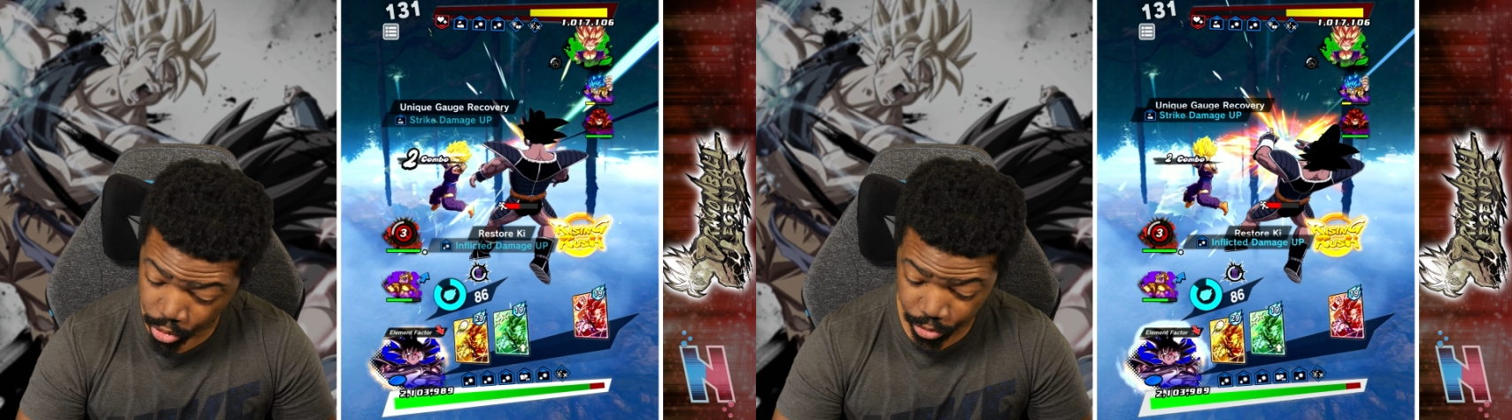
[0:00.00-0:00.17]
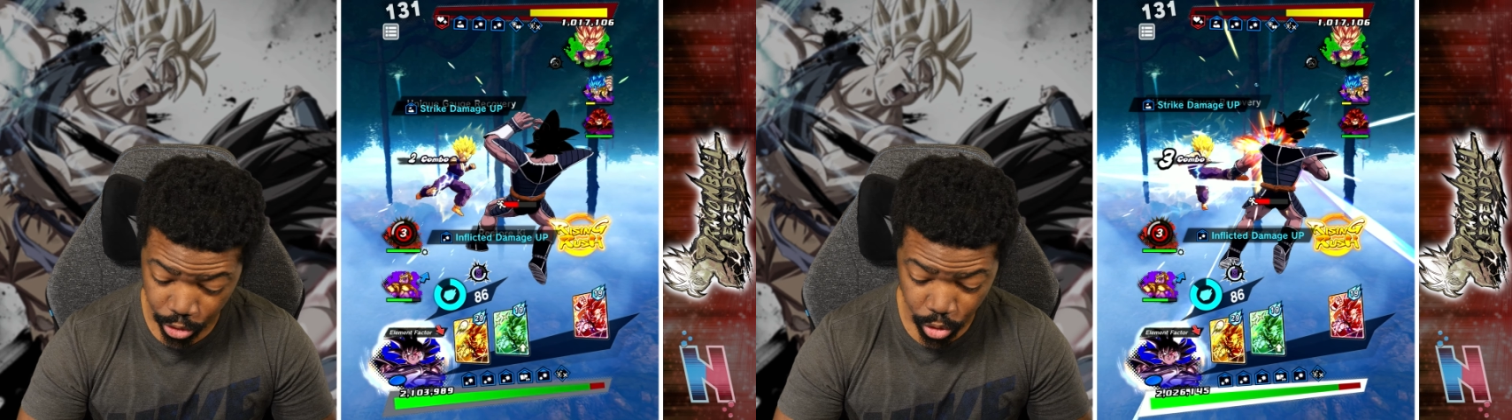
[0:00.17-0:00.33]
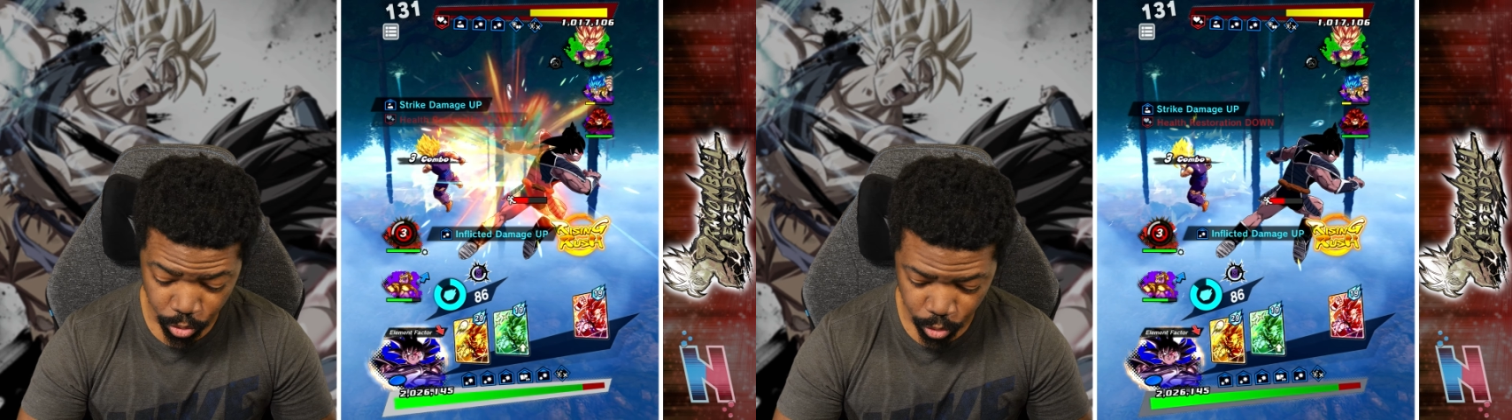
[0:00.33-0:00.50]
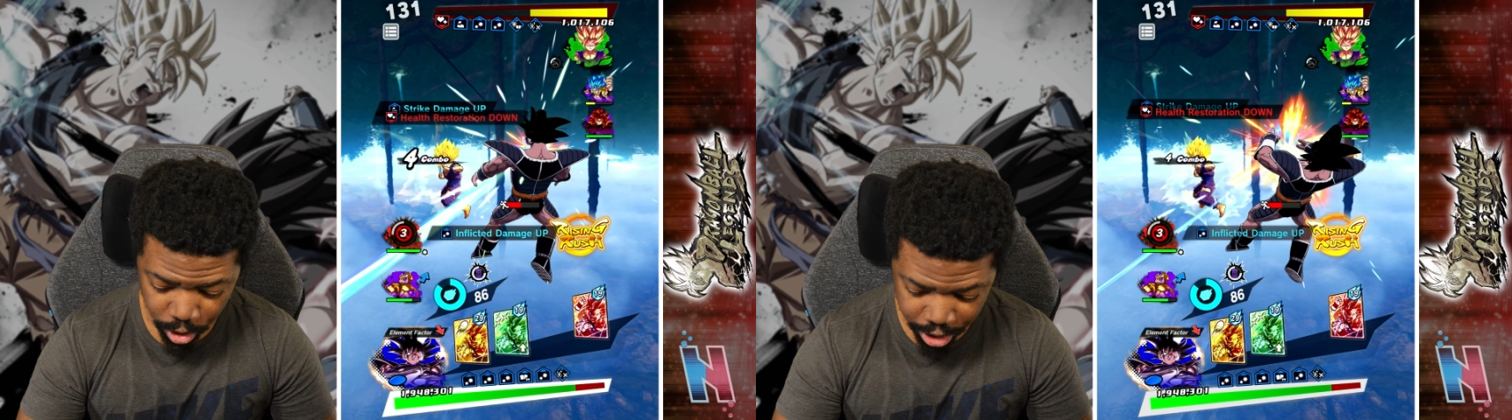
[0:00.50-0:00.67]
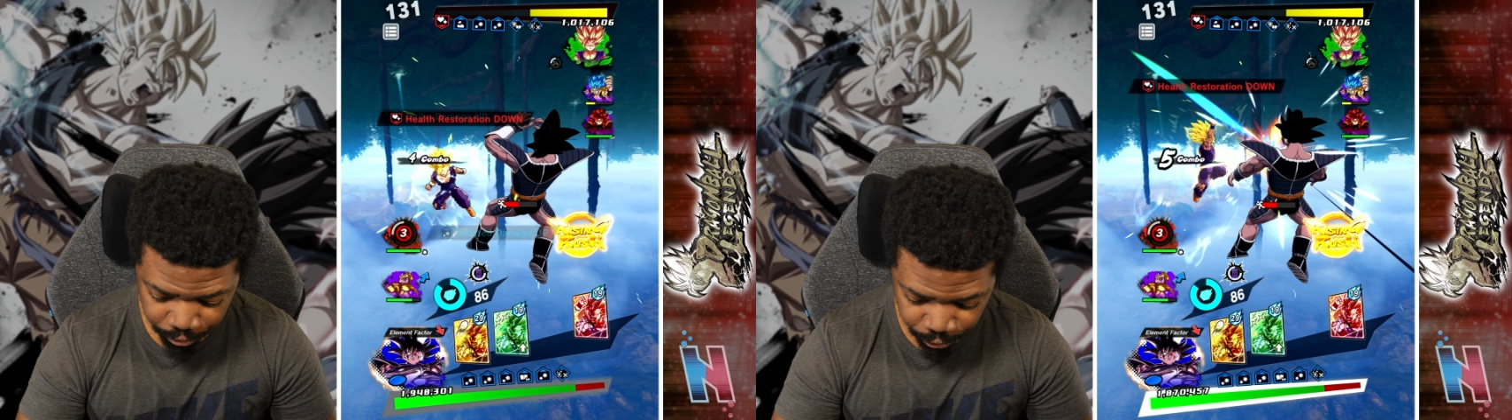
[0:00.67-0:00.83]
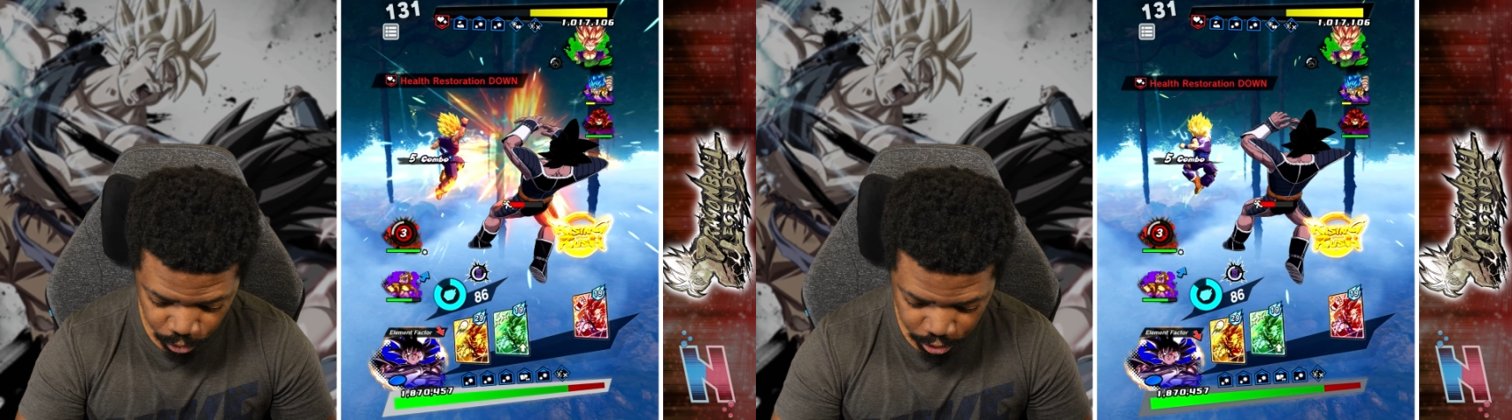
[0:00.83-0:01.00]
Oh, you
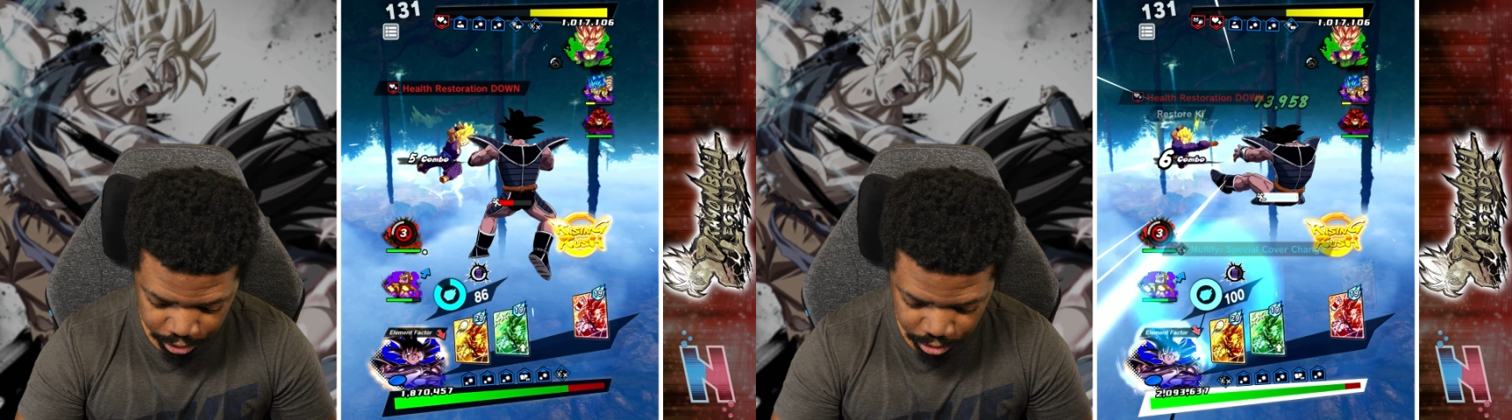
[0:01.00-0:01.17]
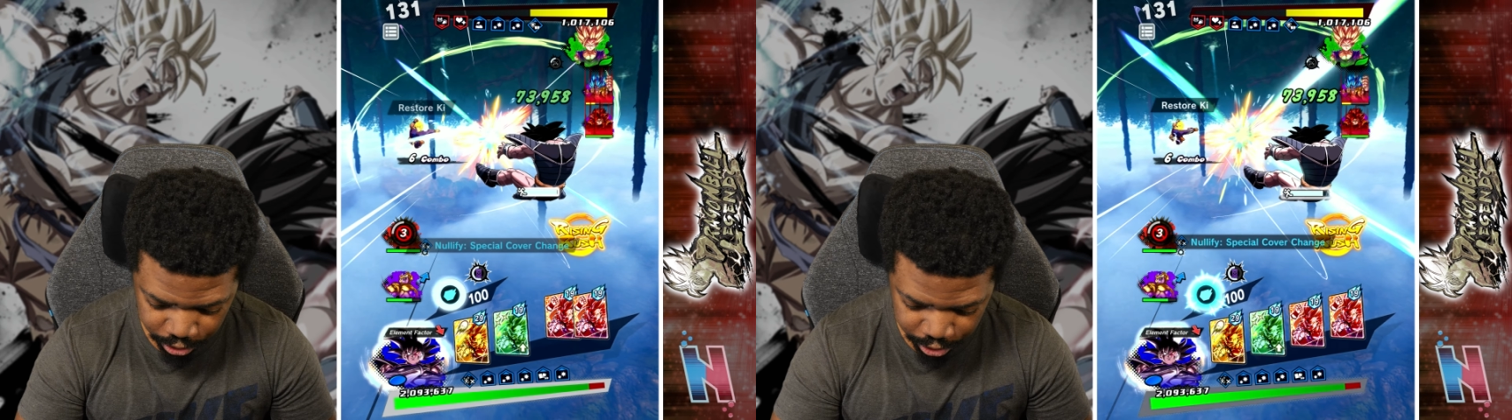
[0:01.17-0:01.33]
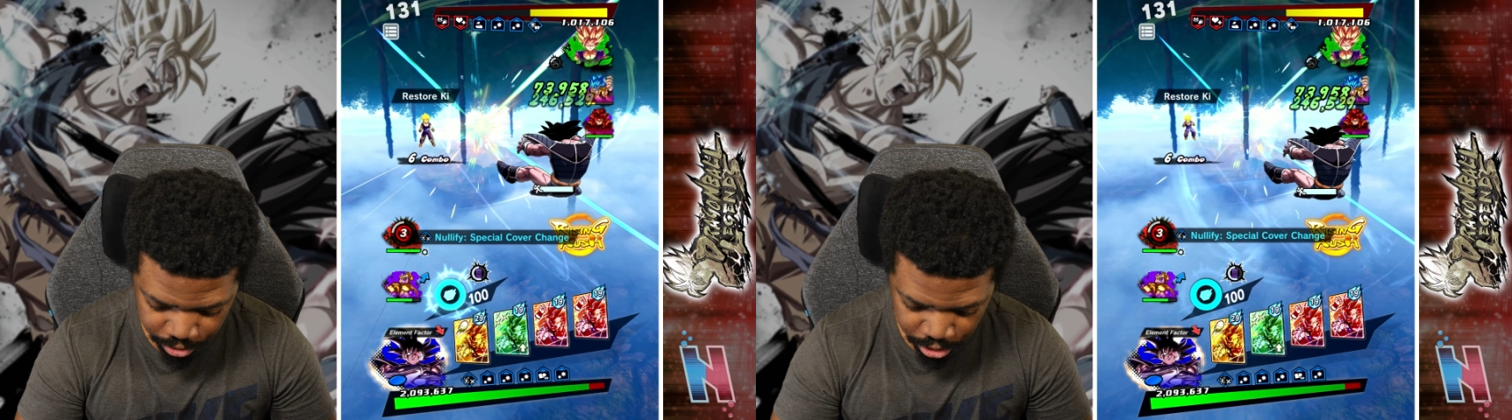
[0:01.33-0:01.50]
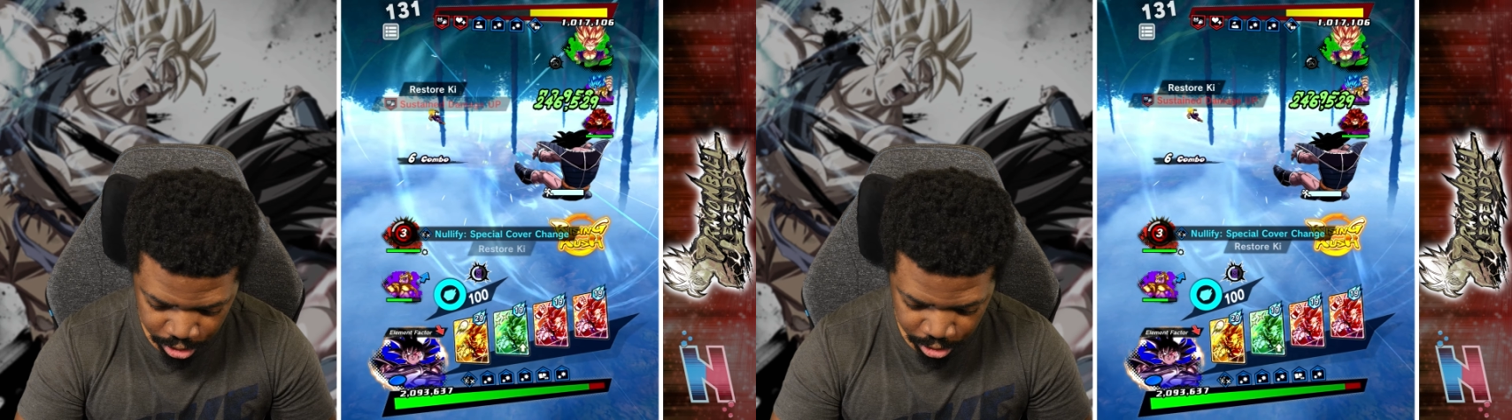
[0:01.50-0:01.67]
went for it. Okay.